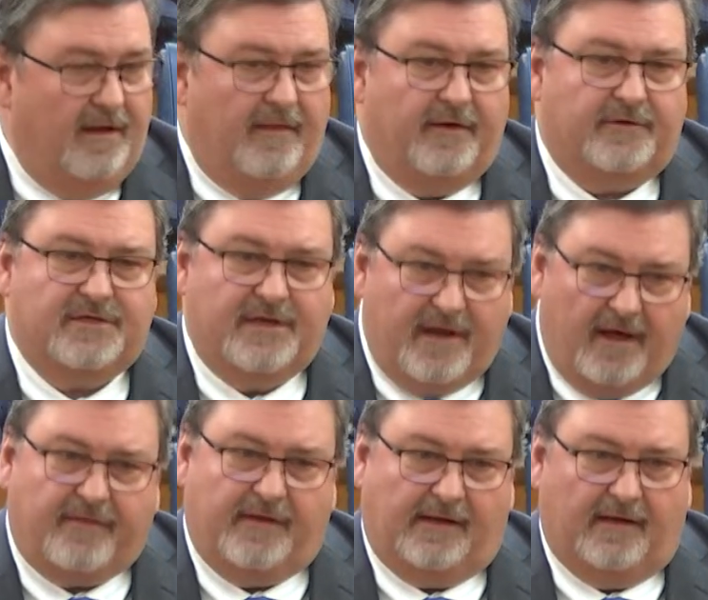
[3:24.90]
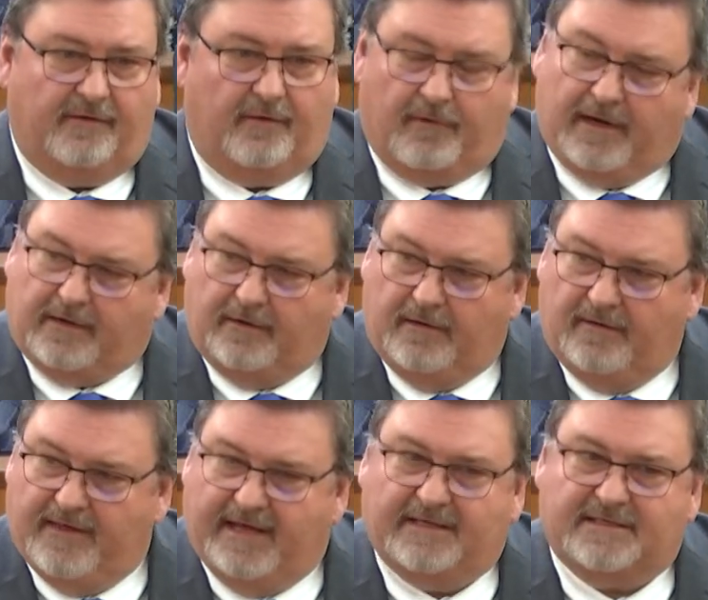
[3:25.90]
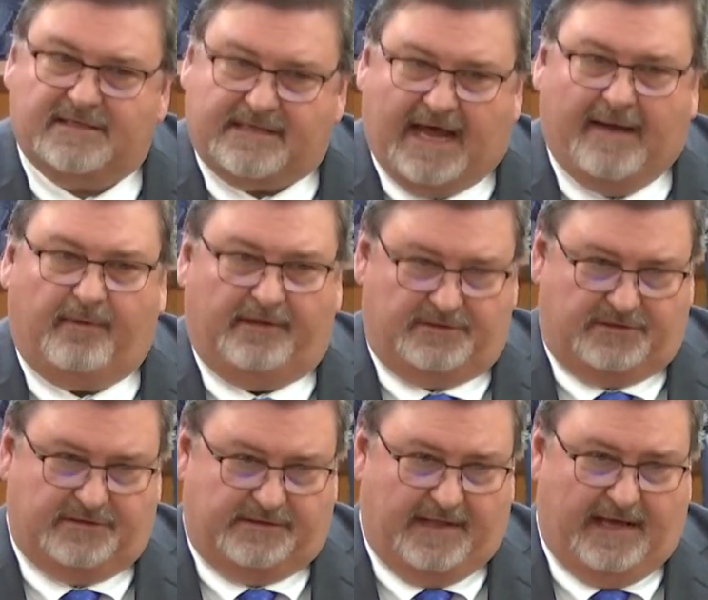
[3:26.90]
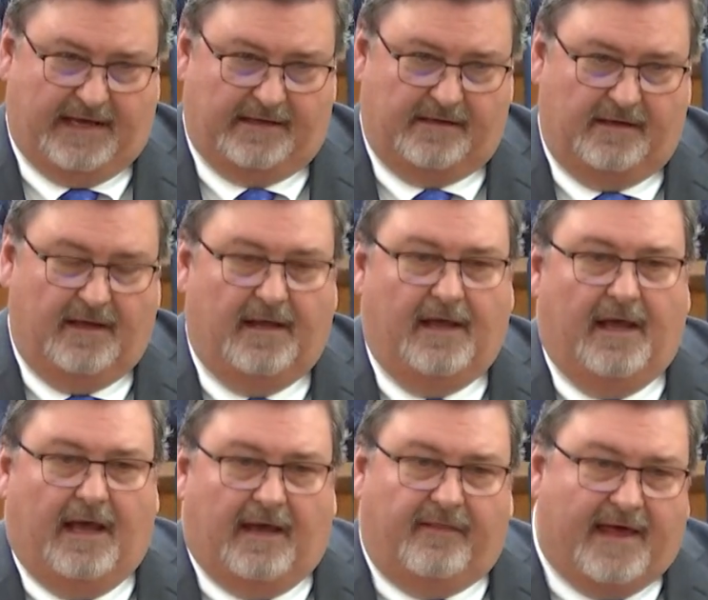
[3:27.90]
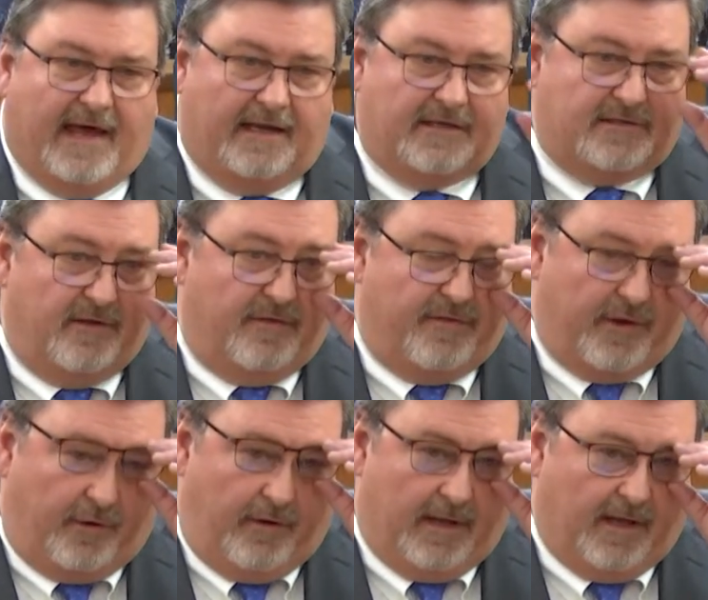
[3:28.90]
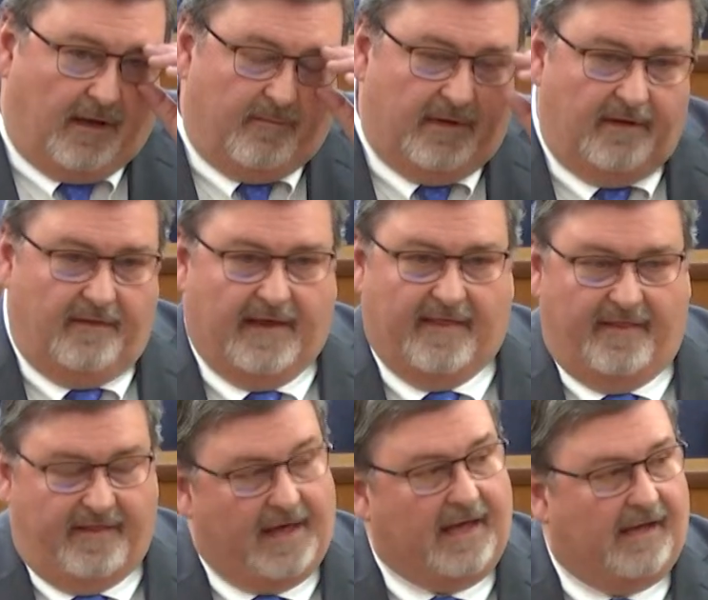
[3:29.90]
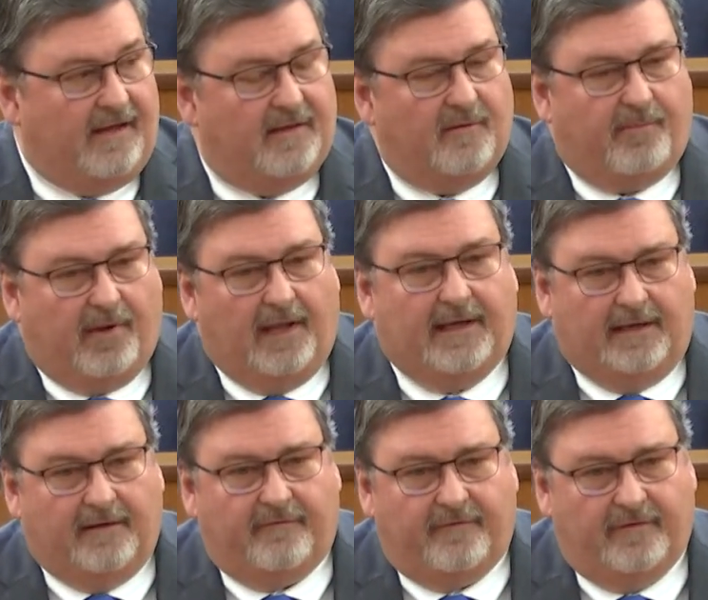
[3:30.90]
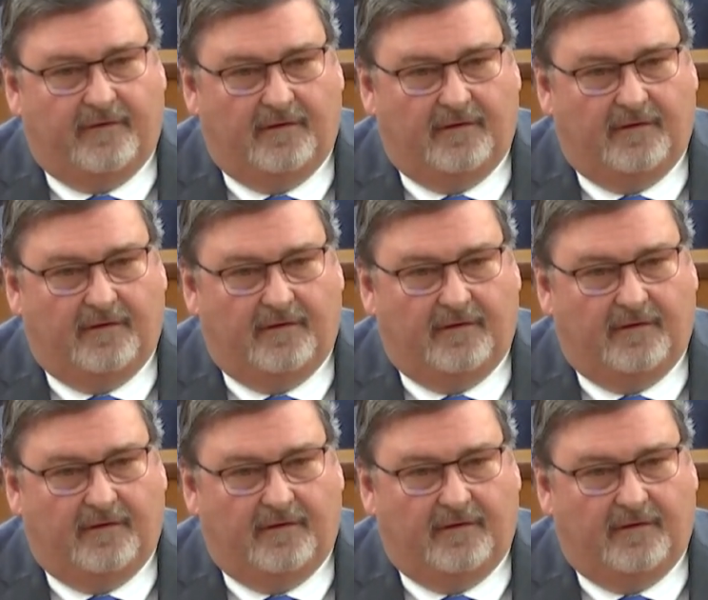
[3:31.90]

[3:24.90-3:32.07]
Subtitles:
There's nothing in the record that establishes that. And that is the third element that they, the plaintiff,